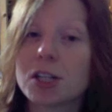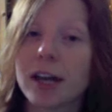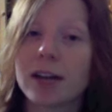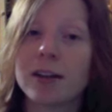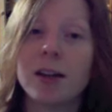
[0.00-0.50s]

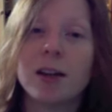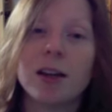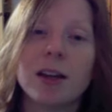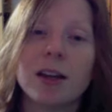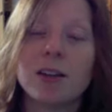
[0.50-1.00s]
that.
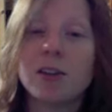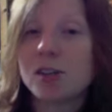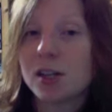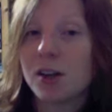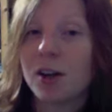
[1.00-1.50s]
It's
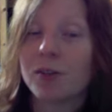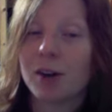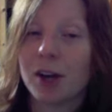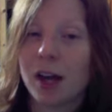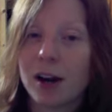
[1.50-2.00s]
usually not
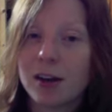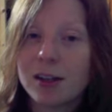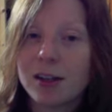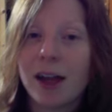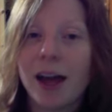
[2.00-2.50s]
very
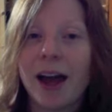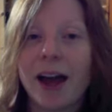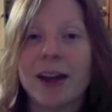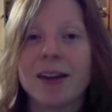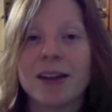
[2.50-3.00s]
hard,
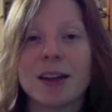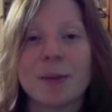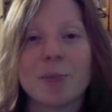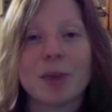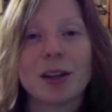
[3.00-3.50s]
and
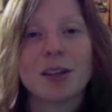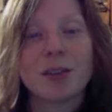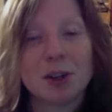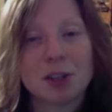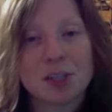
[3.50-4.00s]
it's
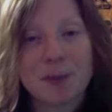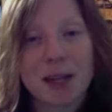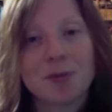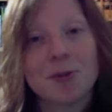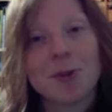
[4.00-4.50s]
very
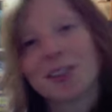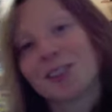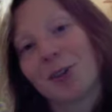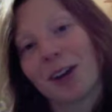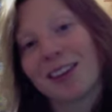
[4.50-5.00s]
respectful, it's
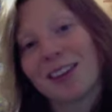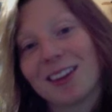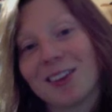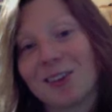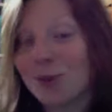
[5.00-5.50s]
the right
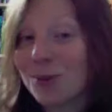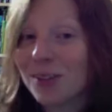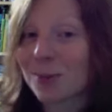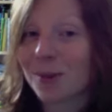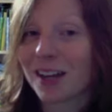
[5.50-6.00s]
thing to do,
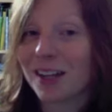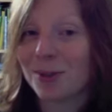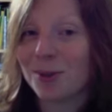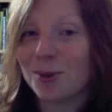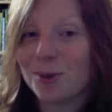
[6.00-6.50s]
it's what I
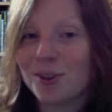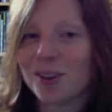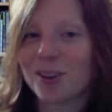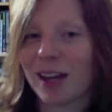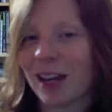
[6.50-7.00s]
do too,
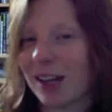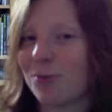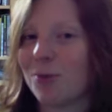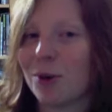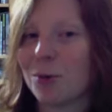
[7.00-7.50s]
so I kind of
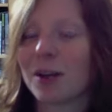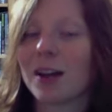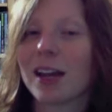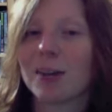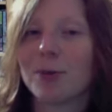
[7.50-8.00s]
know what
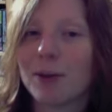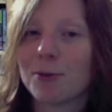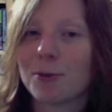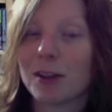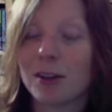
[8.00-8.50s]
kind of
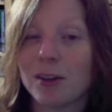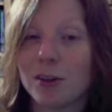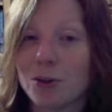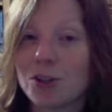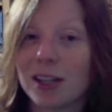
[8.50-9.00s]
effort it
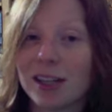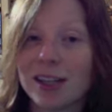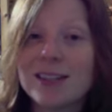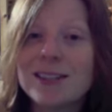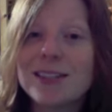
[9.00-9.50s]
usually
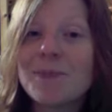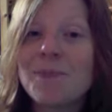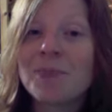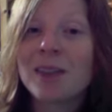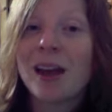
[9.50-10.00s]
is.
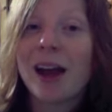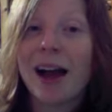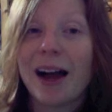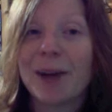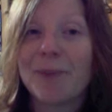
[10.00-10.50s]

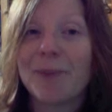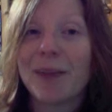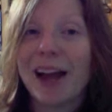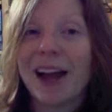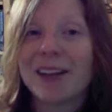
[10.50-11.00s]
And
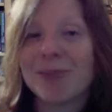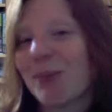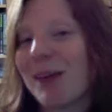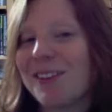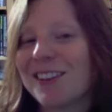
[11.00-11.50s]

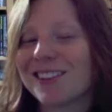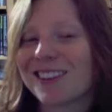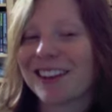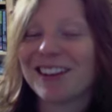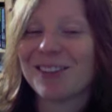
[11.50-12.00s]
maybe this
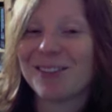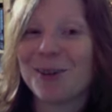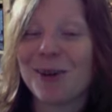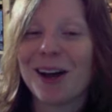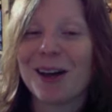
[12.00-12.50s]
can give
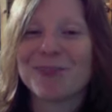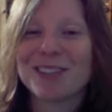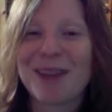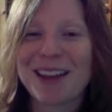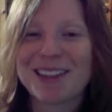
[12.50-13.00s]
you
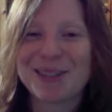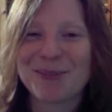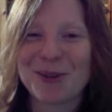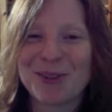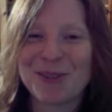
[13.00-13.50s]
some extra
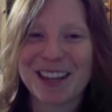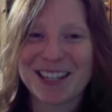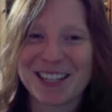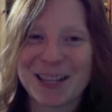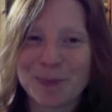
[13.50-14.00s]

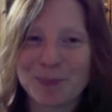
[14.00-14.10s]
motivation.